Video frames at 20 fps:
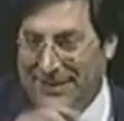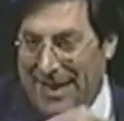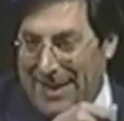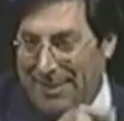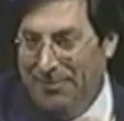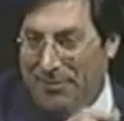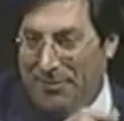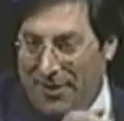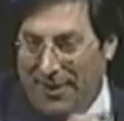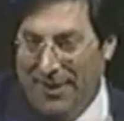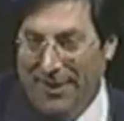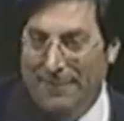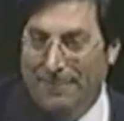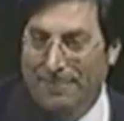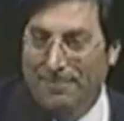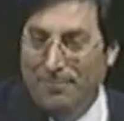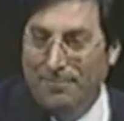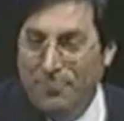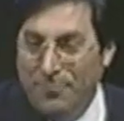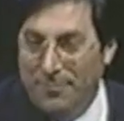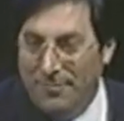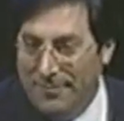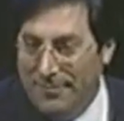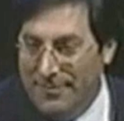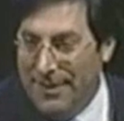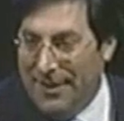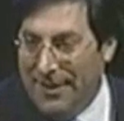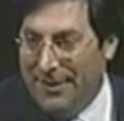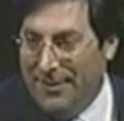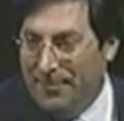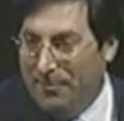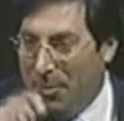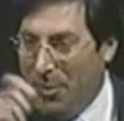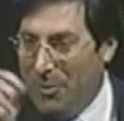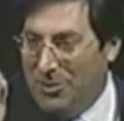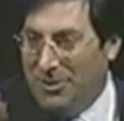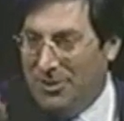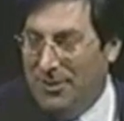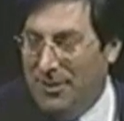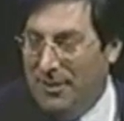tab thing, like a
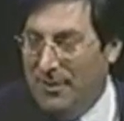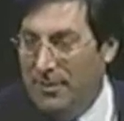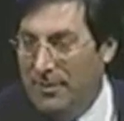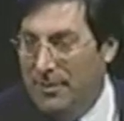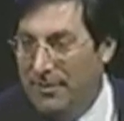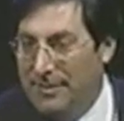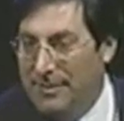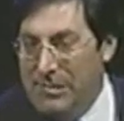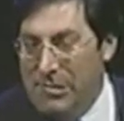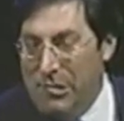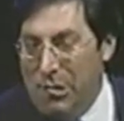post-it note.